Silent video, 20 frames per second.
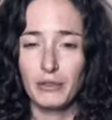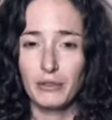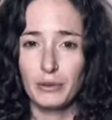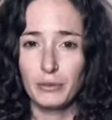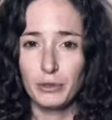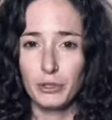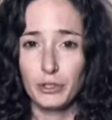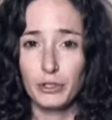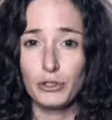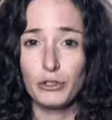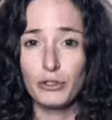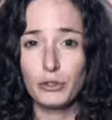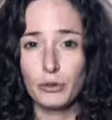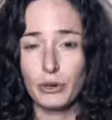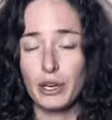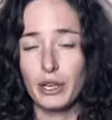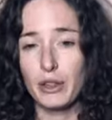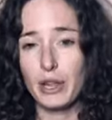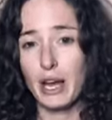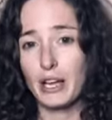I'm just
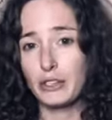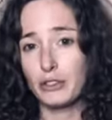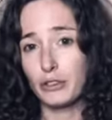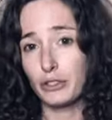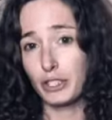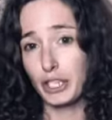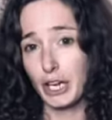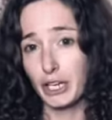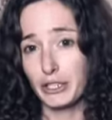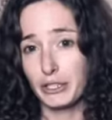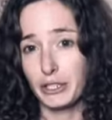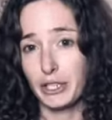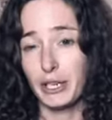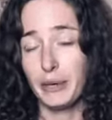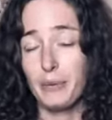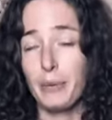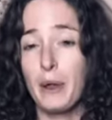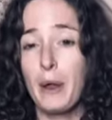enjoying that trajectory.